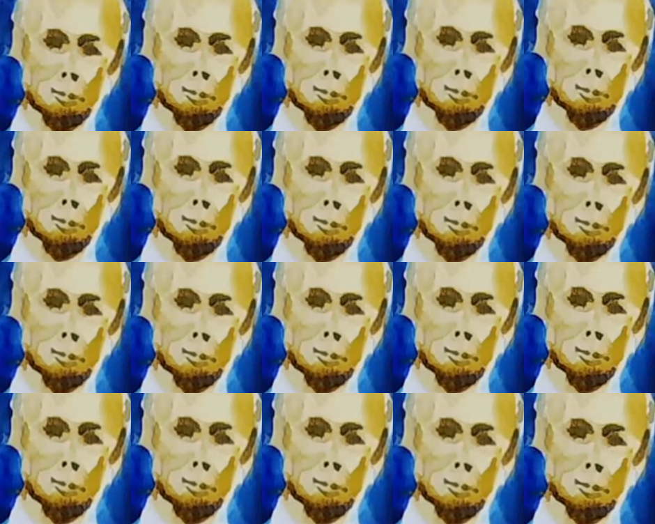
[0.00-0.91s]

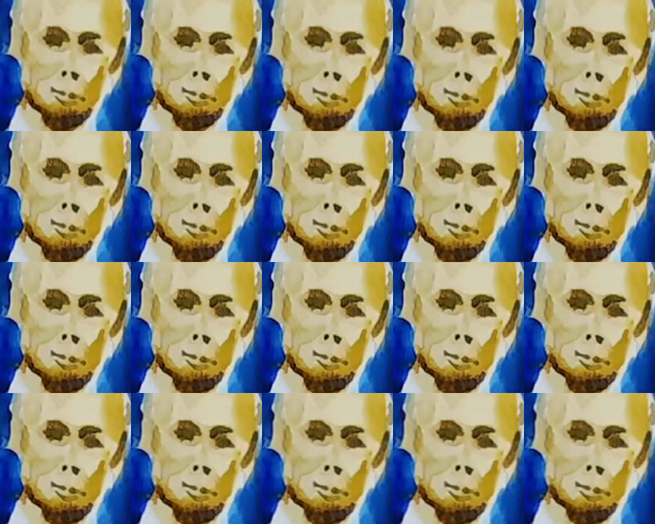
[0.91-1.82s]

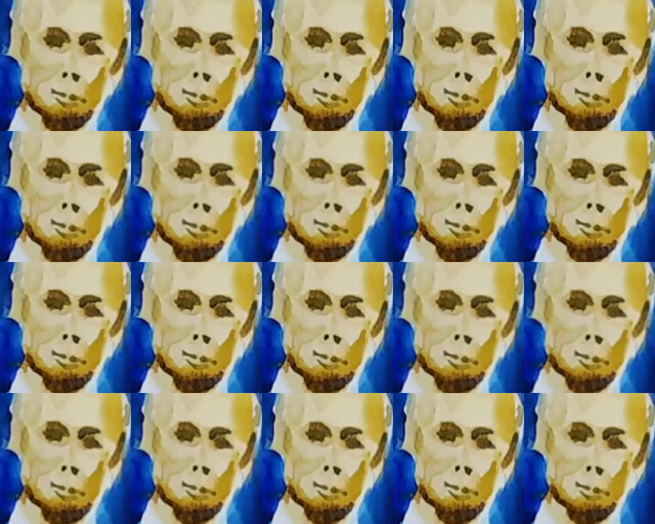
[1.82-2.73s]

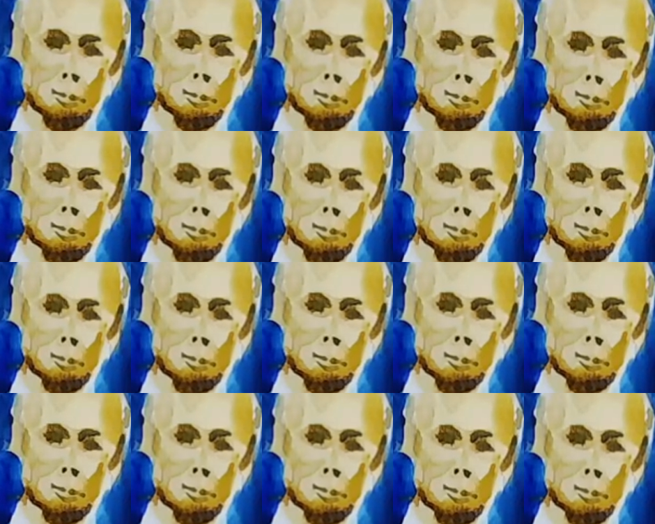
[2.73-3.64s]

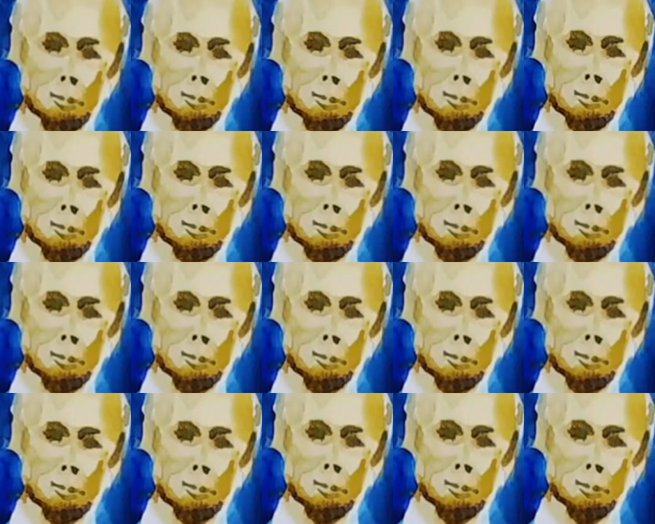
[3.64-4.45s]
(silent)